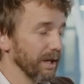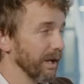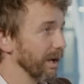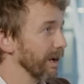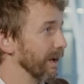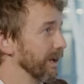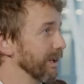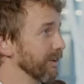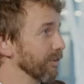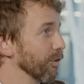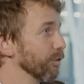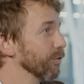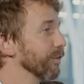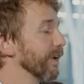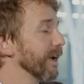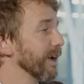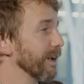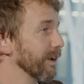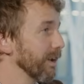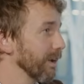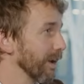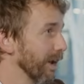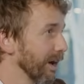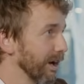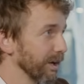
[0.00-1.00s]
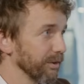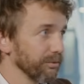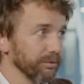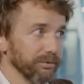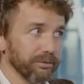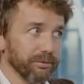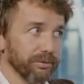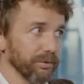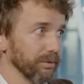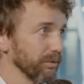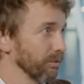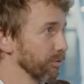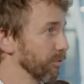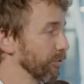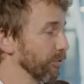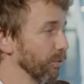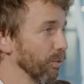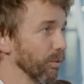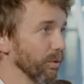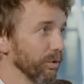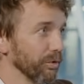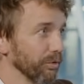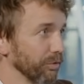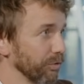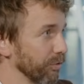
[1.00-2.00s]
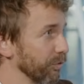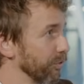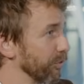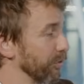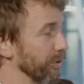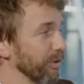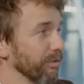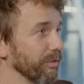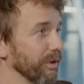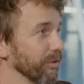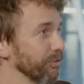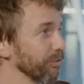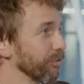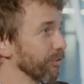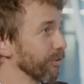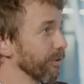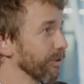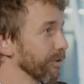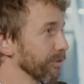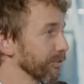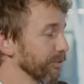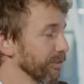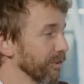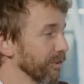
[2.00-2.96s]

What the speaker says: in your daily life, stores, restaurants,